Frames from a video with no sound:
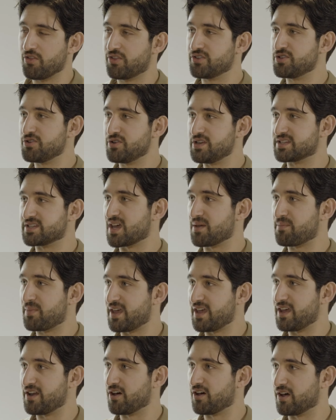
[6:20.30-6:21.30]
the duties I
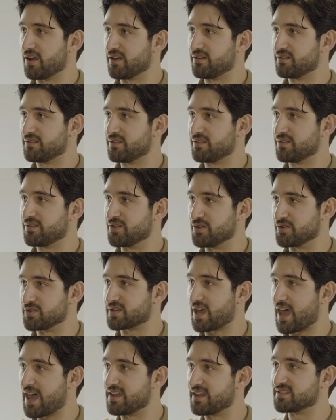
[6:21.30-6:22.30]
paid on those
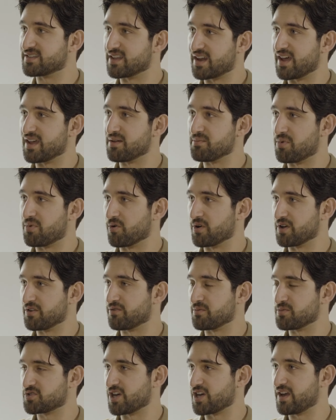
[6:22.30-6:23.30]
heads that I imported
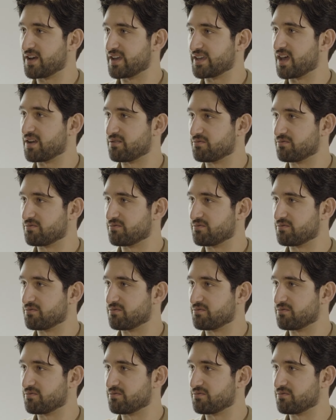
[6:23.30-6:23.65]
from China get